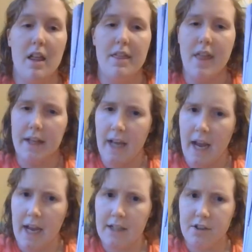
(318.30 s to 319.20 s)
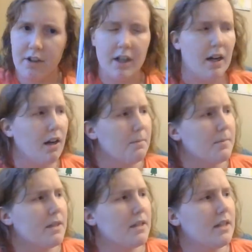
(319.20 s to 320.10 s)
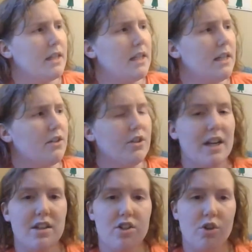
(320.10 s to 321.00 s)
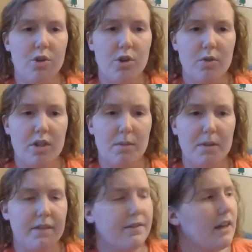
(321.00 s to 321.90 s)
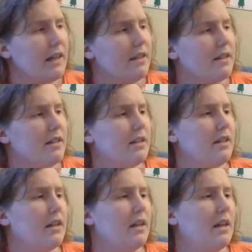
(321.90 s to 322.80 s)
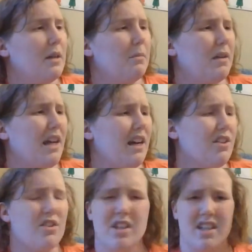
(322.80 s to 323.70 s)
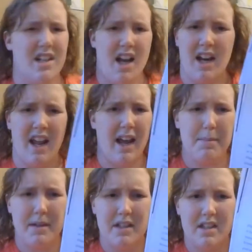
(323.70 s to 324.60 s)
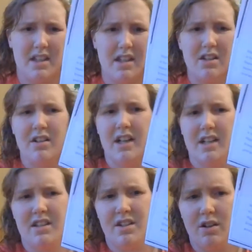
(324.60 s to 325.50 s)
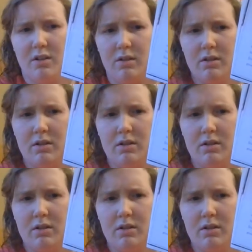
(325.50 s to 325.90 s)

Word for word: Then Hector comes. He and Ernesto used to be friends. But Hector is not happy to see Ernesto.